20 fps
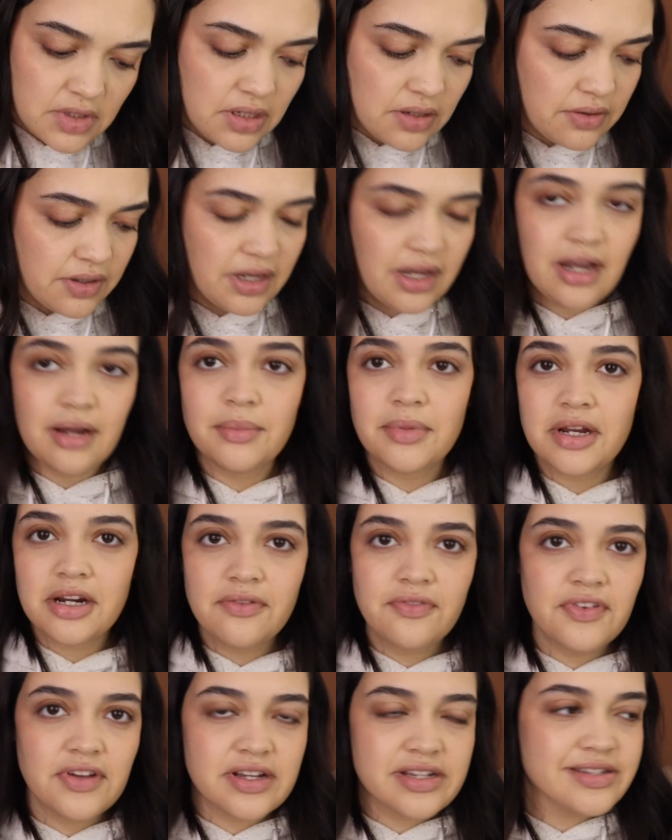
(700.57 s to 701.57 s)
Okay, I'm gonna
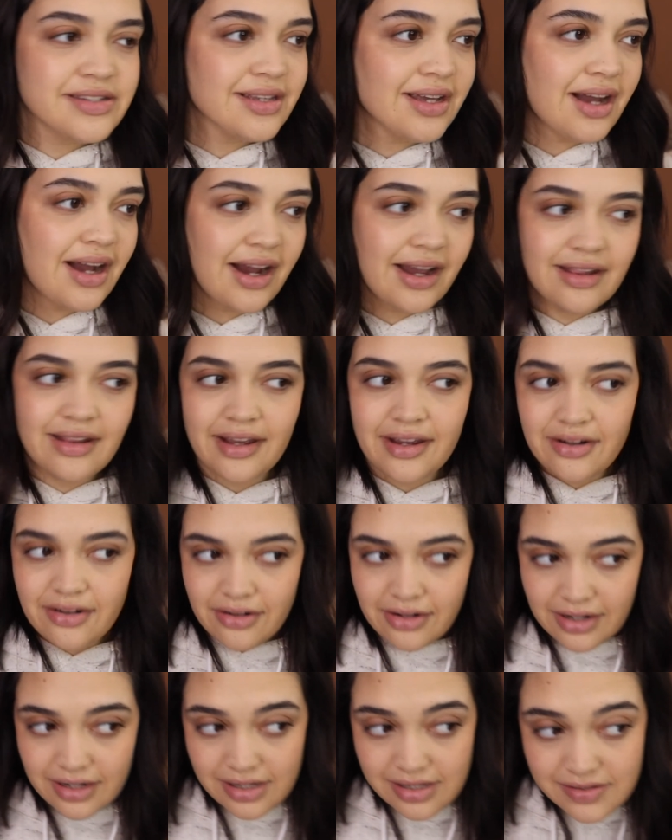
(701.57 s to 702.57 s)
fix the
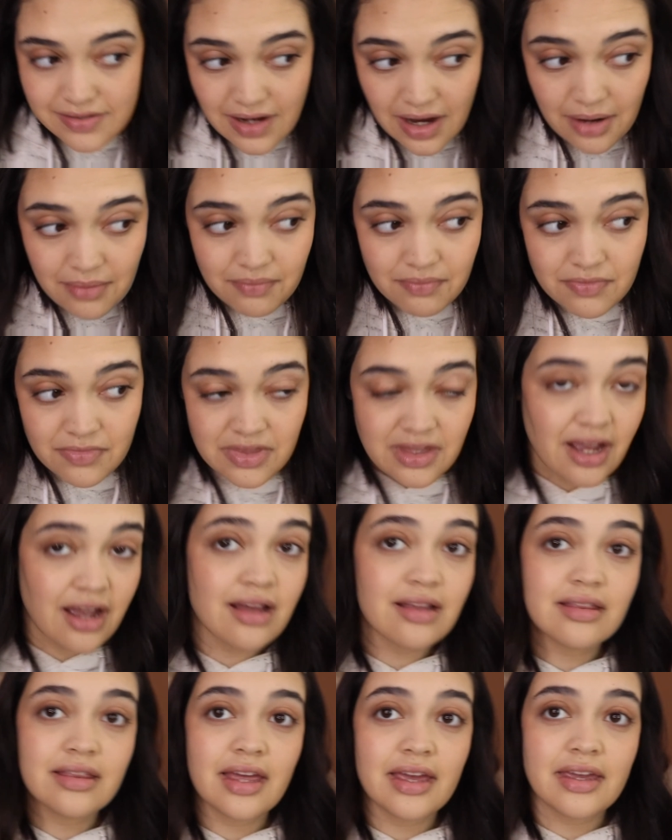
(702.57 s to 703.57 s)
highlighter because I'm
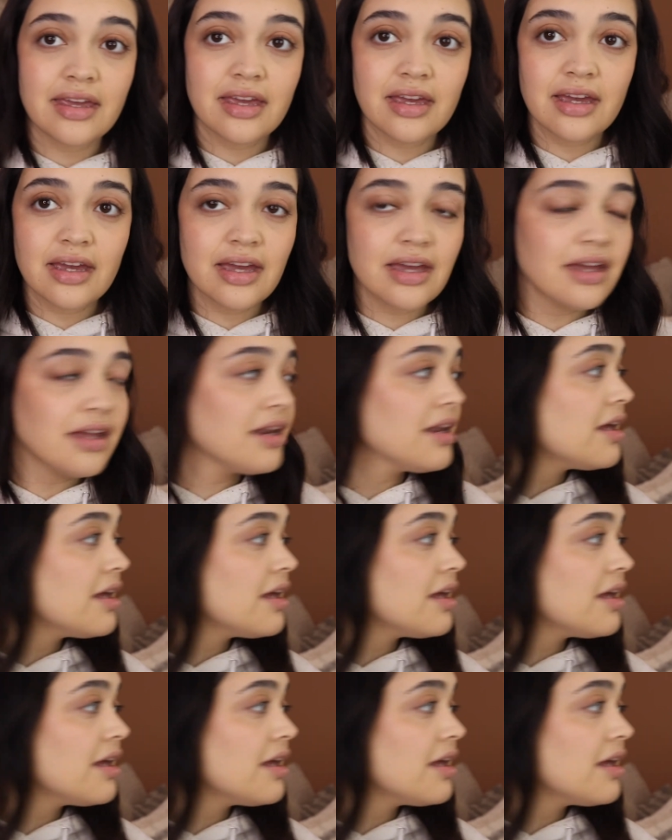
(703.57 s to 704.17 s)
not liking it.